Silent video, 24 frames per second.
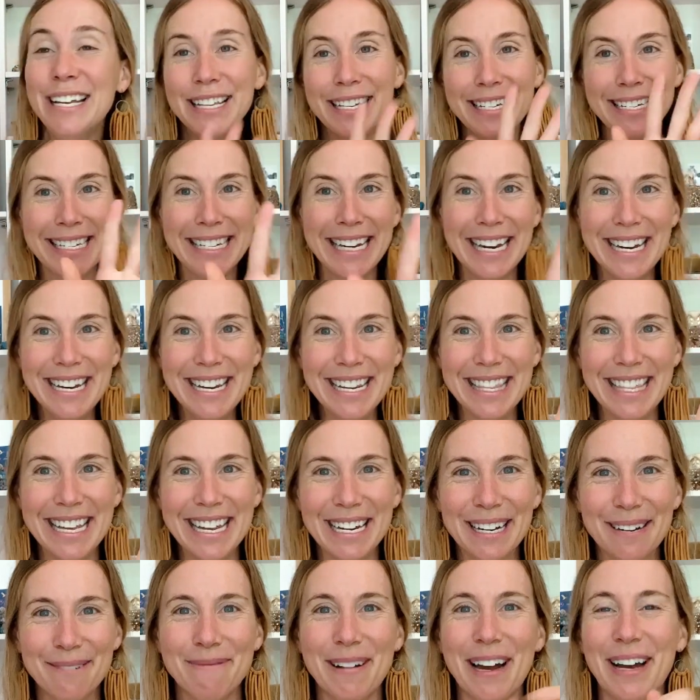Didn't
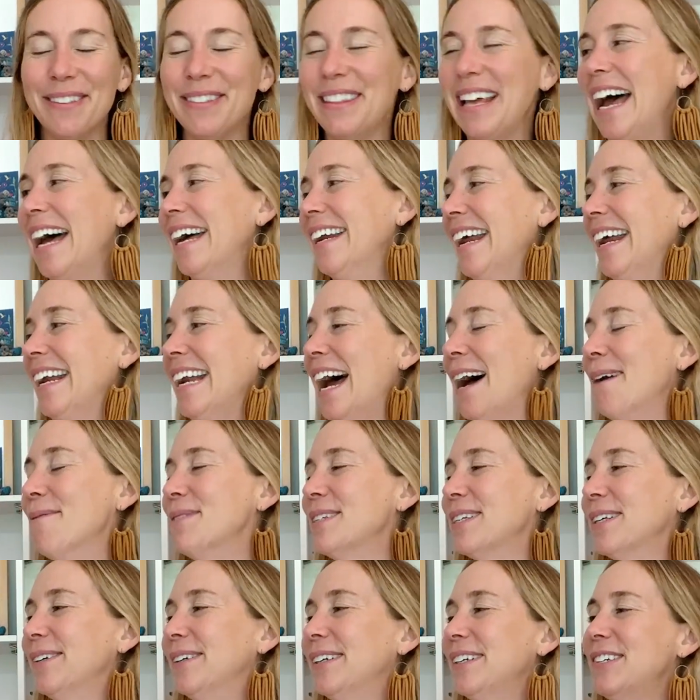think about that and
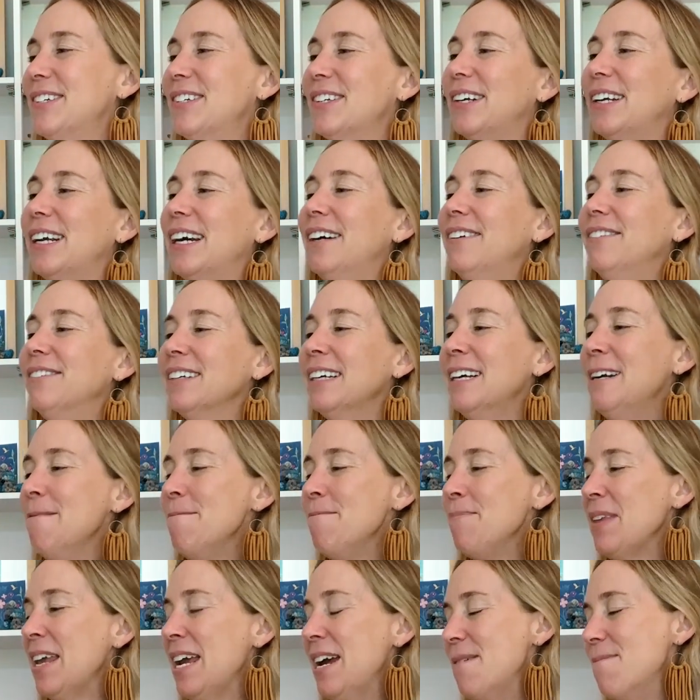absolutely should have.
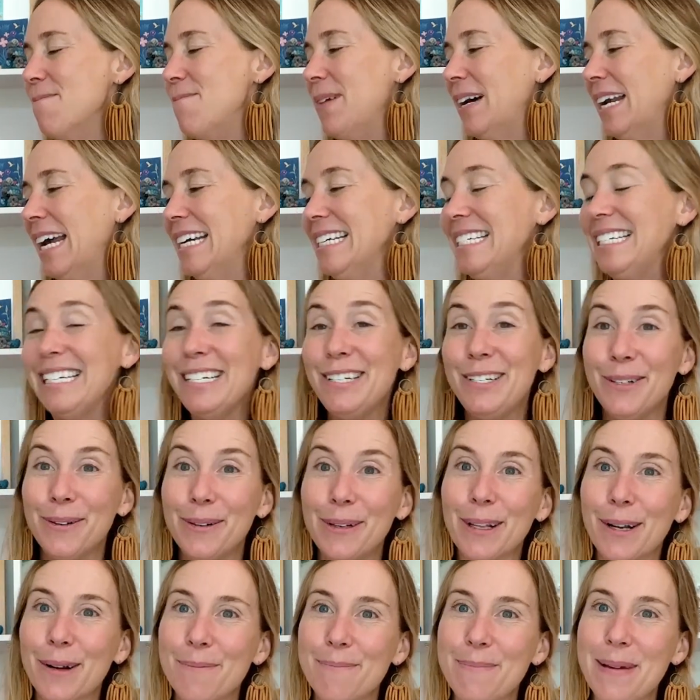But I did do a
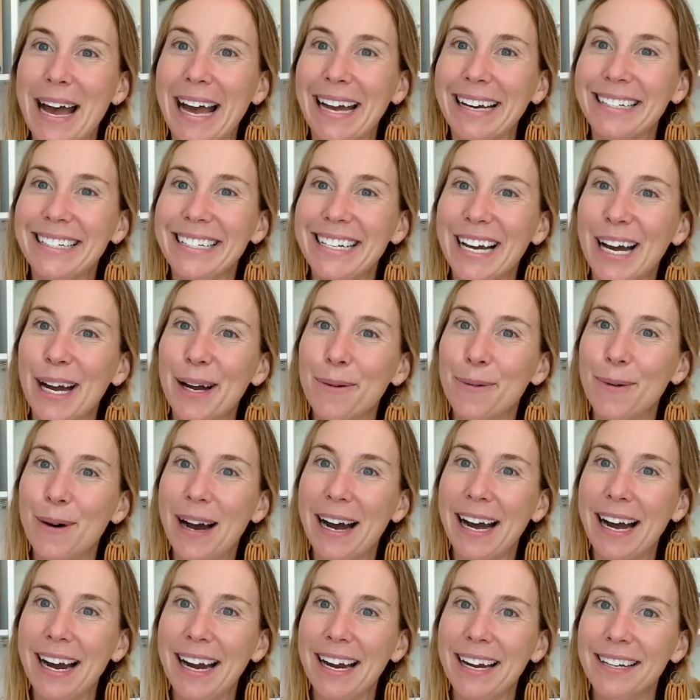little bag
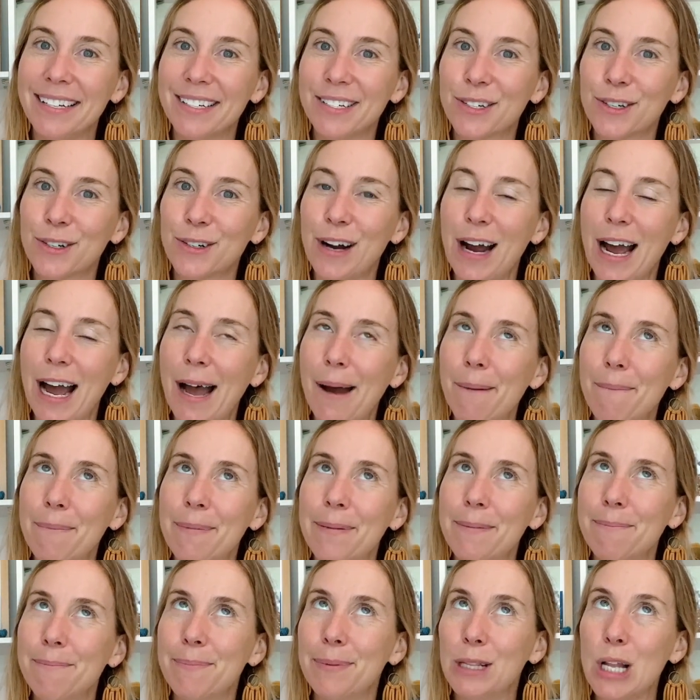DIY strap
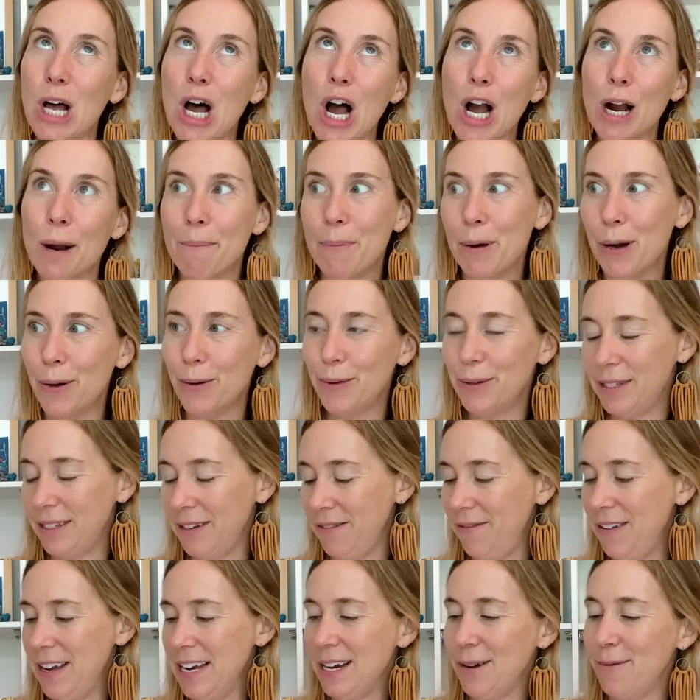blog post
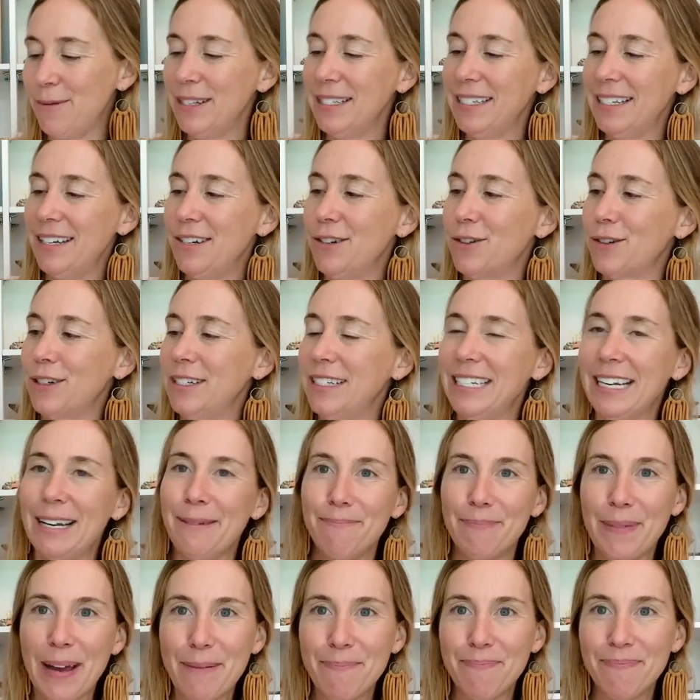if anyone's interested.
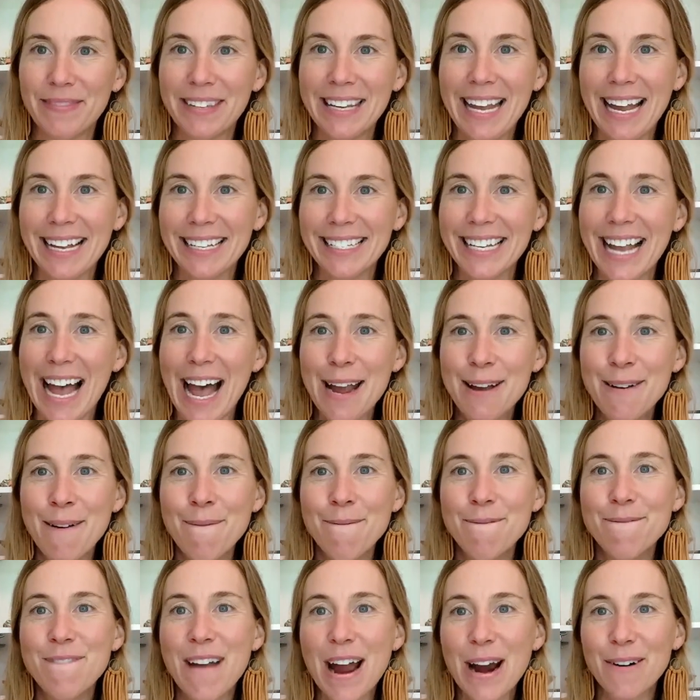But yes, I
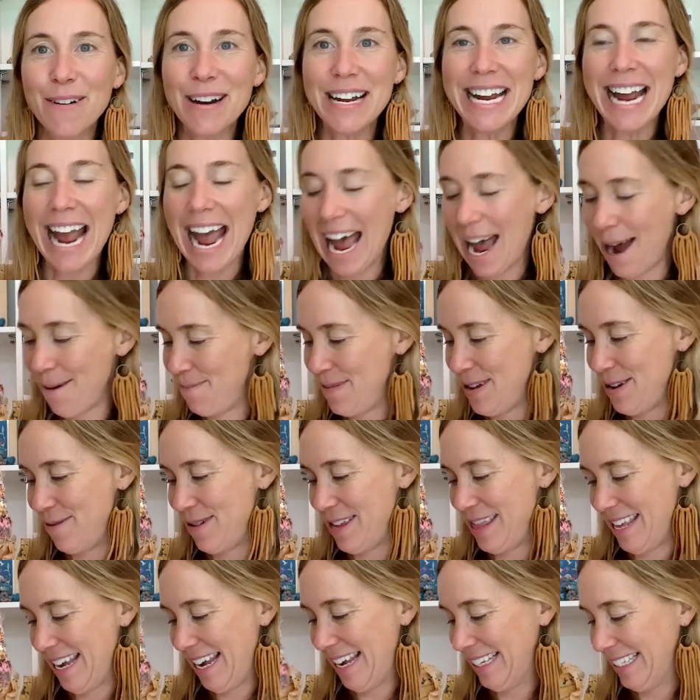am very happy
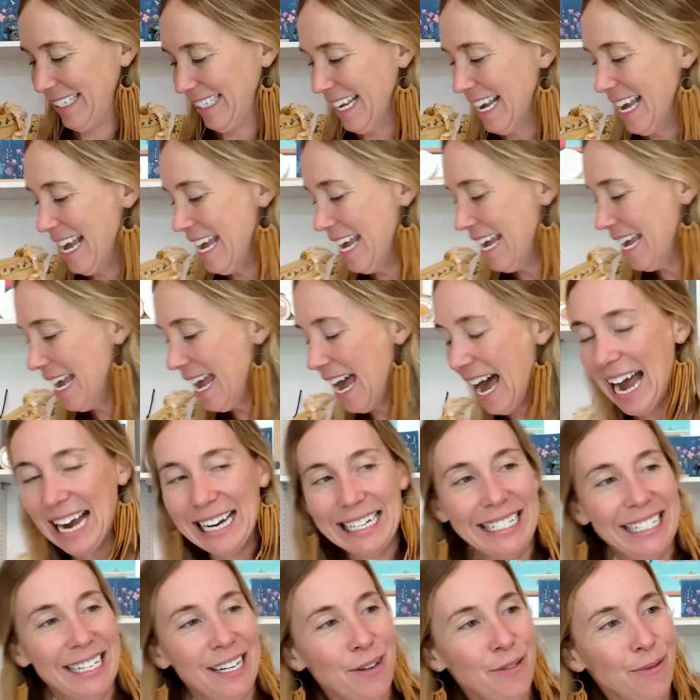with this. I
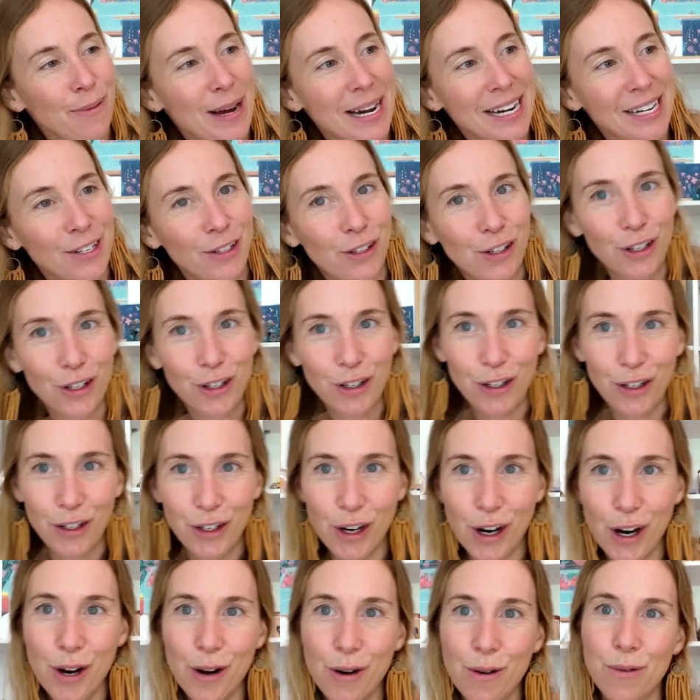did want to just
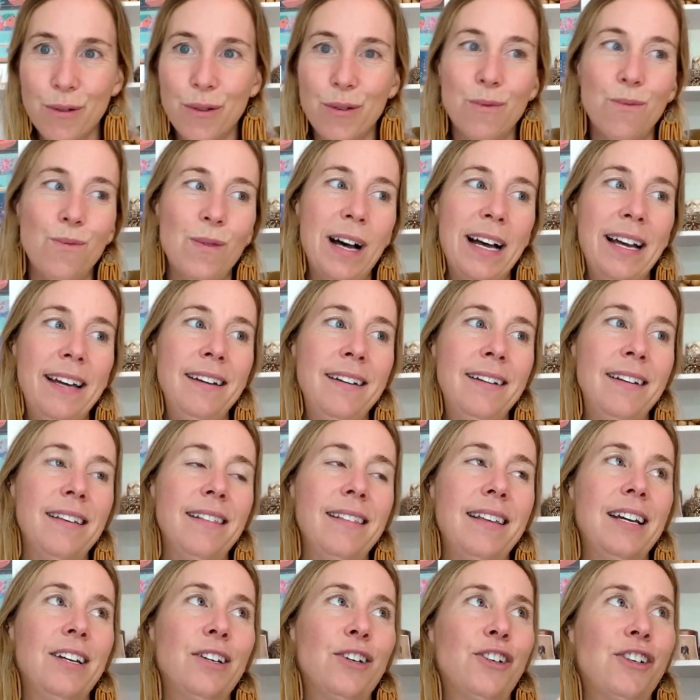show the one that
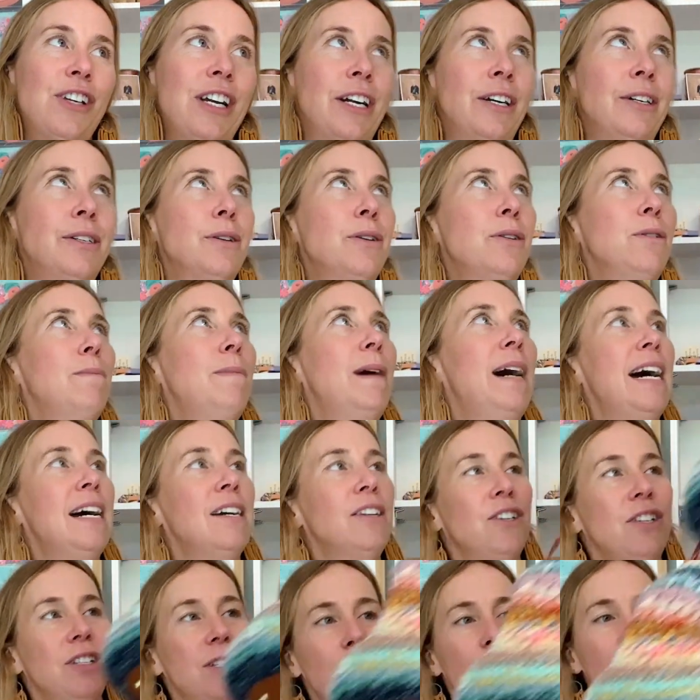Cheryl Kubat,
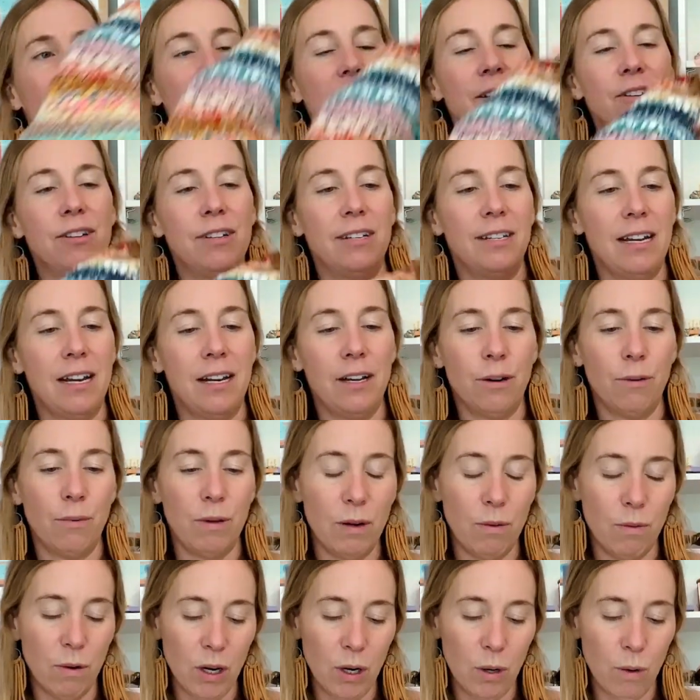she's a pattern designer
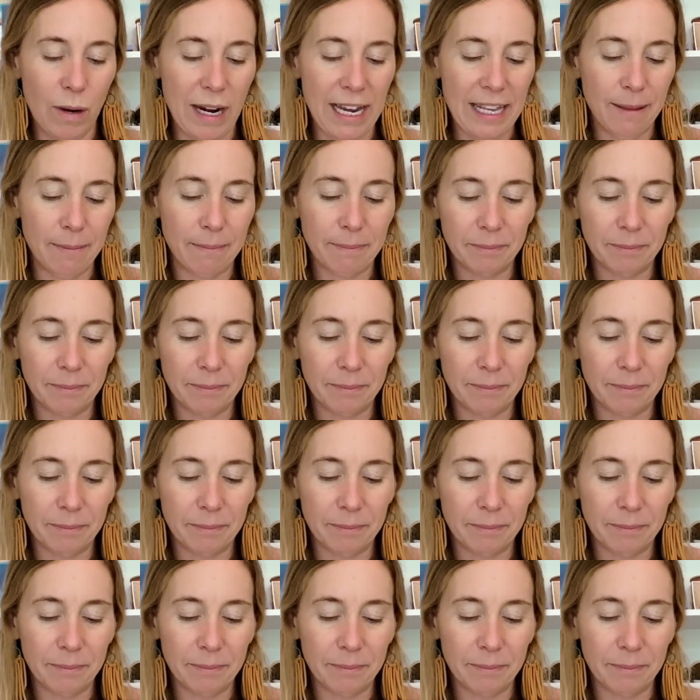we work with,